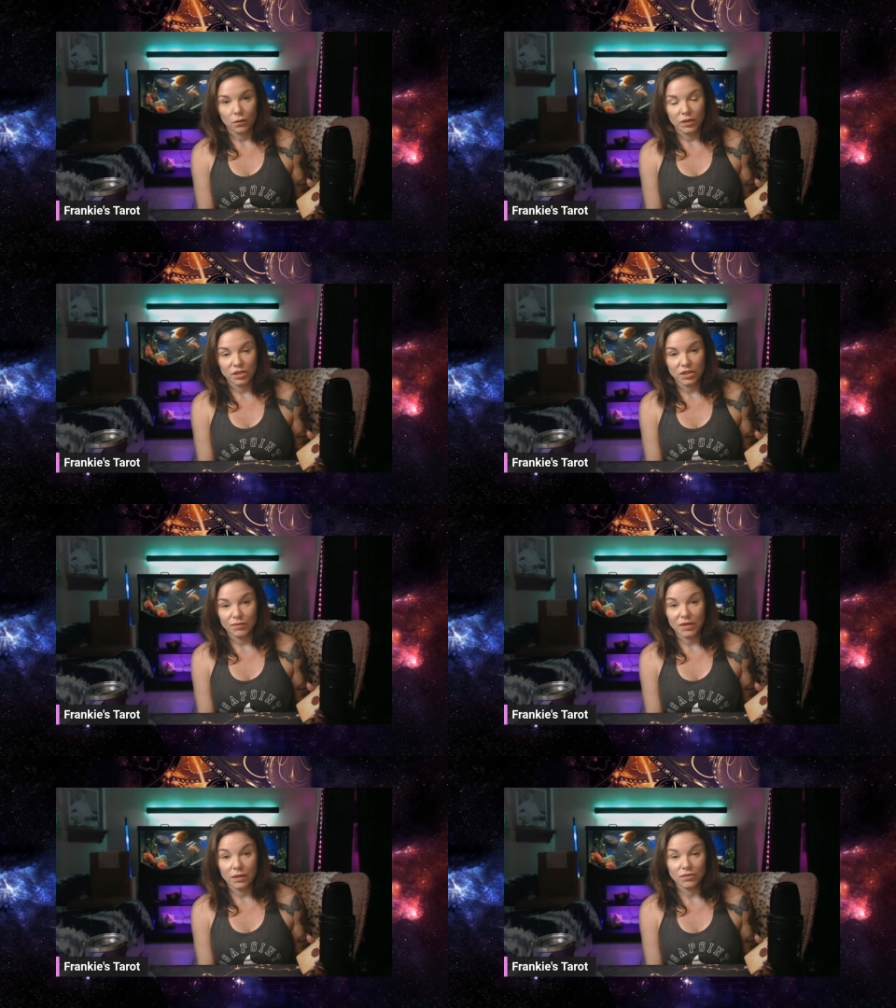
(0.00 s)
We
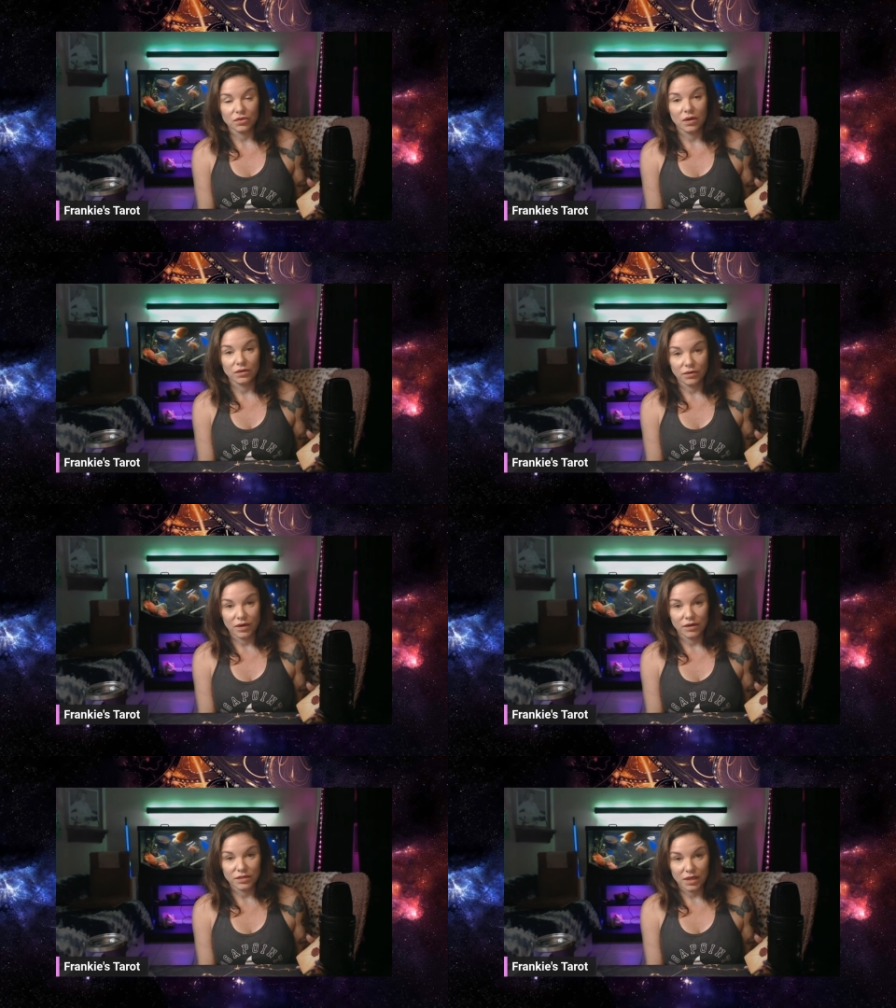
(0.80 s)
just become stronger
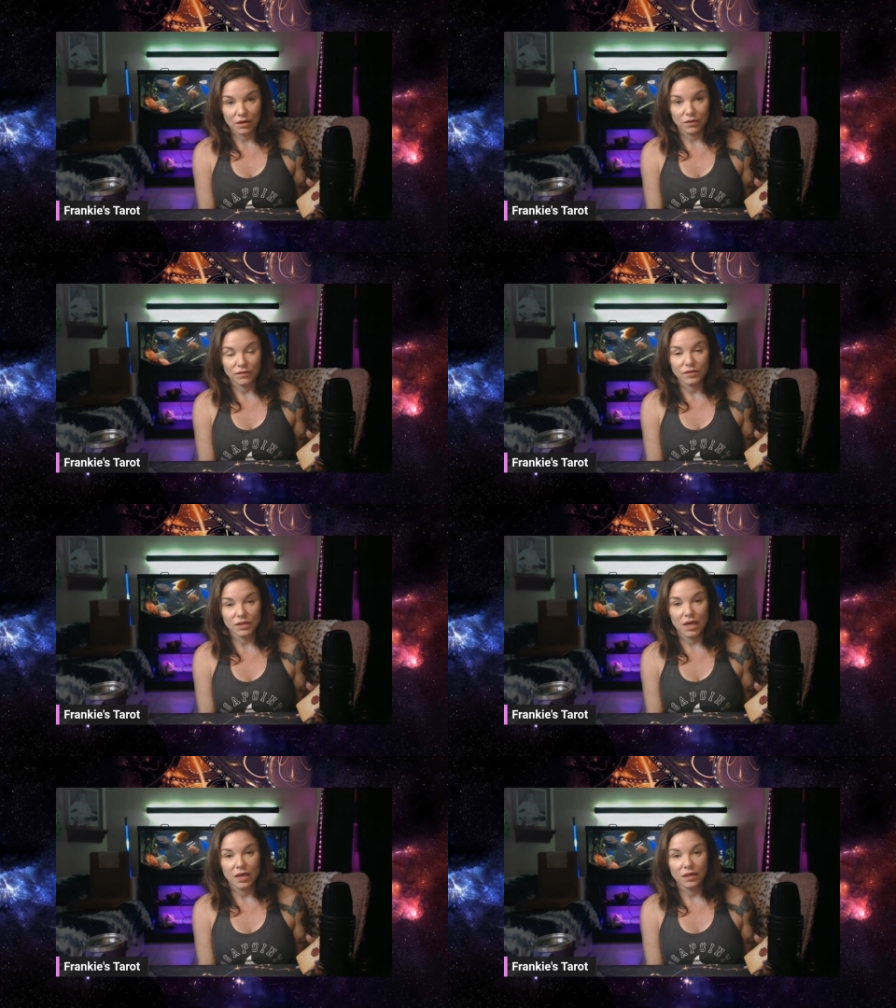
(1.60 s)
in ourselves.
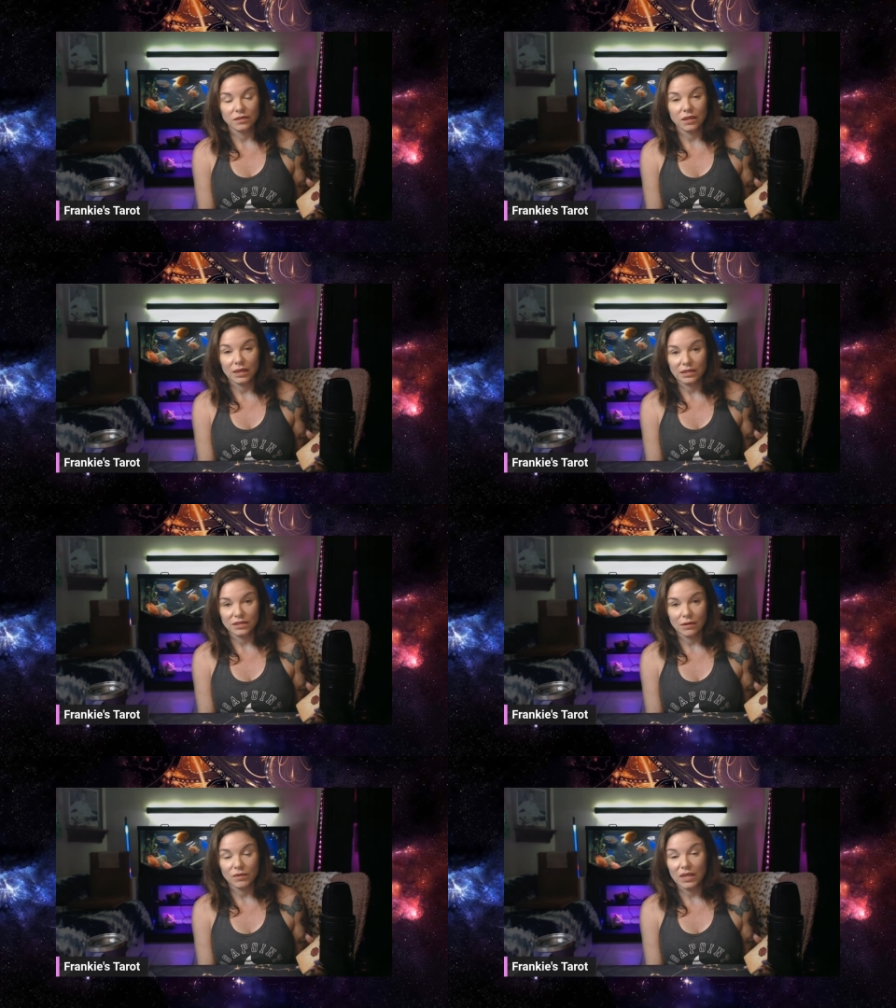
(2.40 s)
And like I
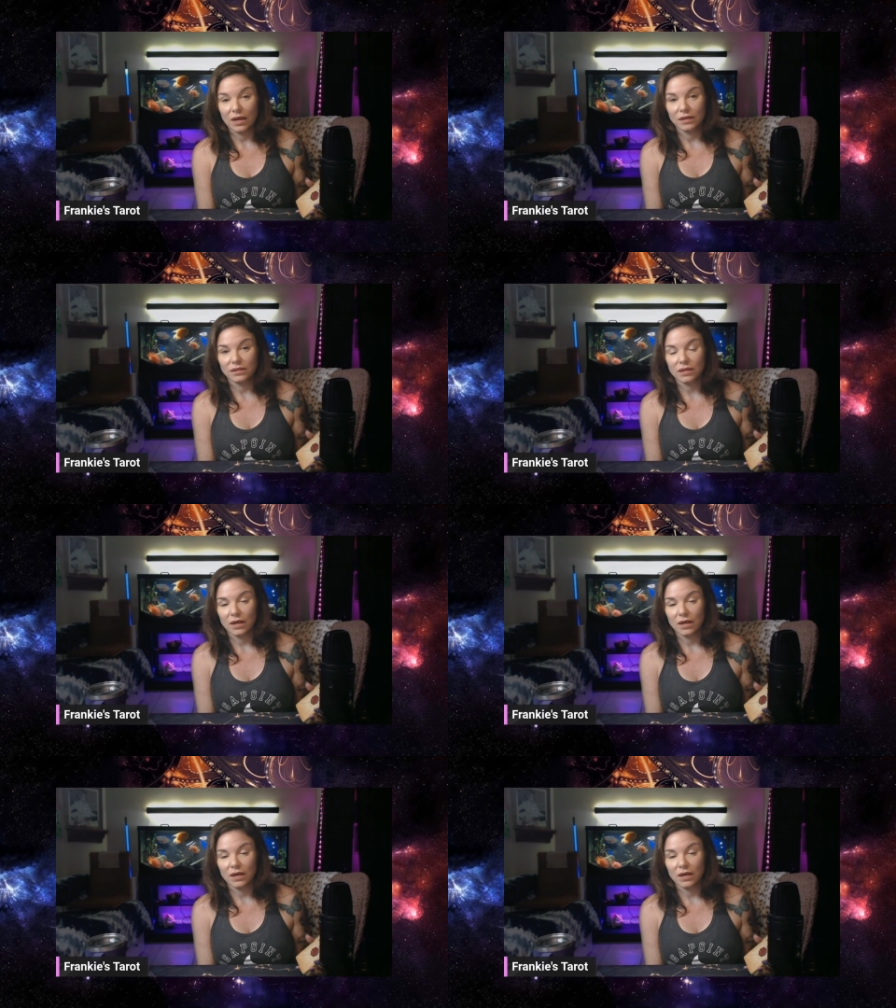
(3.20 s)
said, with that